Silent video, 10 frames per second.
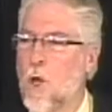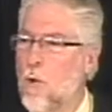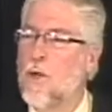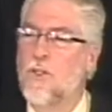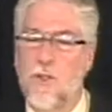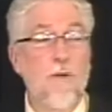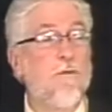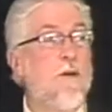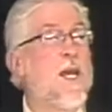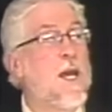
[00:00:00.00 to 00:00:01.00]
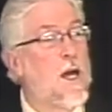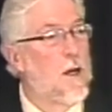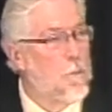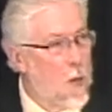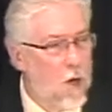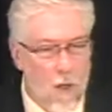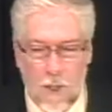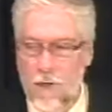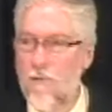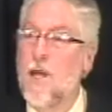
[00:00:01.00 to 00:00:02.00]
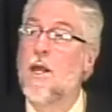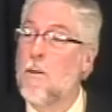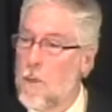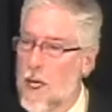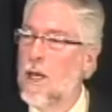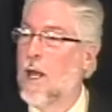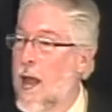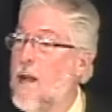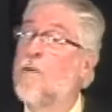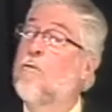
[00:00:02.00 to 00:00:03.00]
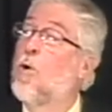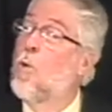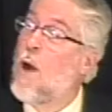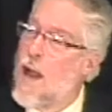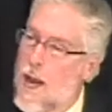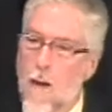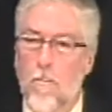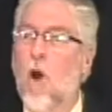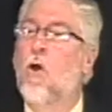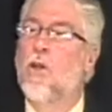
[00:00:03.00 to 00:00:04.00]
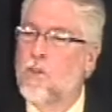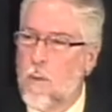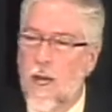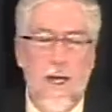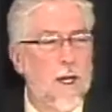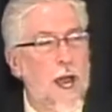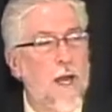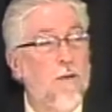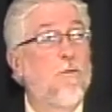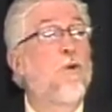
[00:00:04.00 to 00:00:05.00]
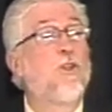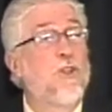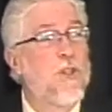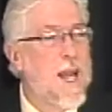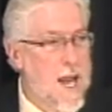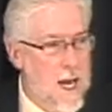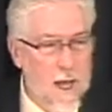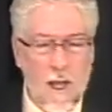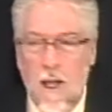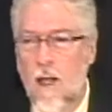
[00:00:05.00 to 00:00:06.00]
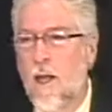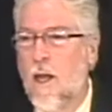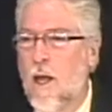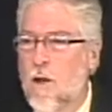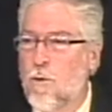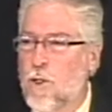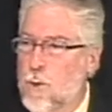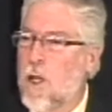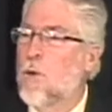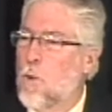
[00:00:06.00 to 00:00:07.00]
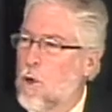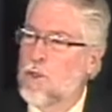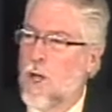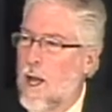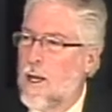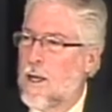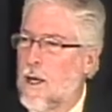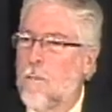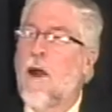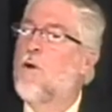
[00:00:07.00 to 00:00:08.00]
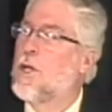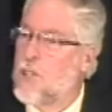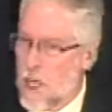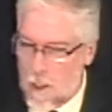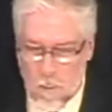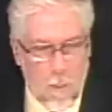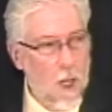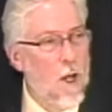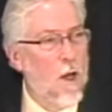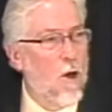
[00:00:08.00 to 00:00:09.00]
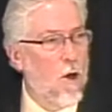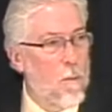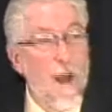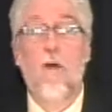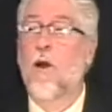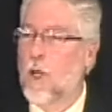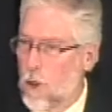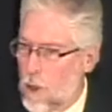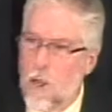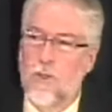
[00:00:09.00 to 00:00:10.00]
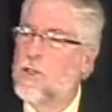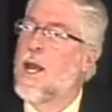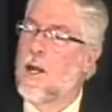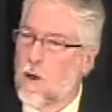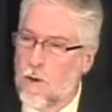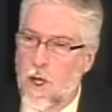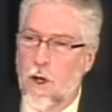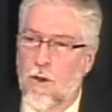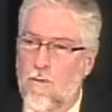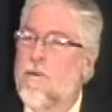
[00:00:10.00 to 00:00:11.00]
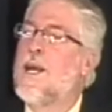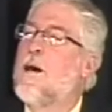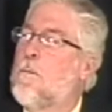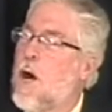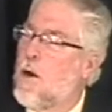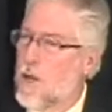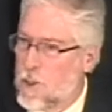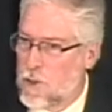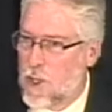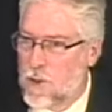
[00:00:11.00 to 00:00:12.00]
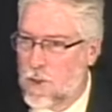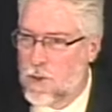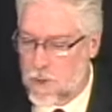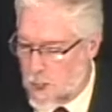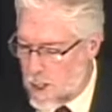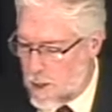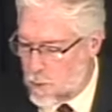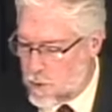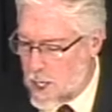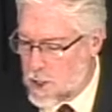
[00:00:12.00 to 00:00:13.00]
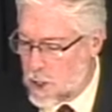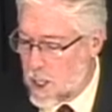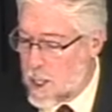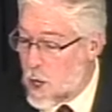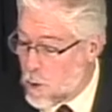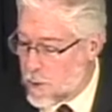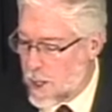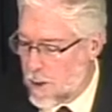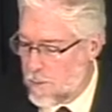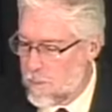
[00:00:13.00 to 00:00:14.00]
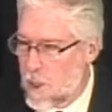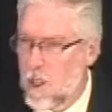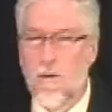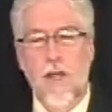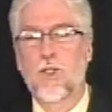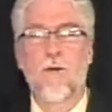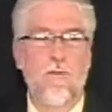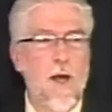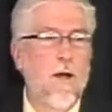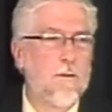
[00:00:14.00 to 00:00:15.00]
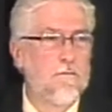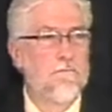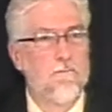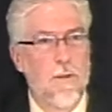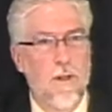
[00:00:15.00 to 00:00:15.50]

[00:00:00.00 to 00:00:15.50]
known as the Via Maris. Via meaning Latin for way, Maris meaning Latin for sea, from which we get words like maritime or mariner, a sailor there. The Via Maris, as it was anciently known there. And they've actually found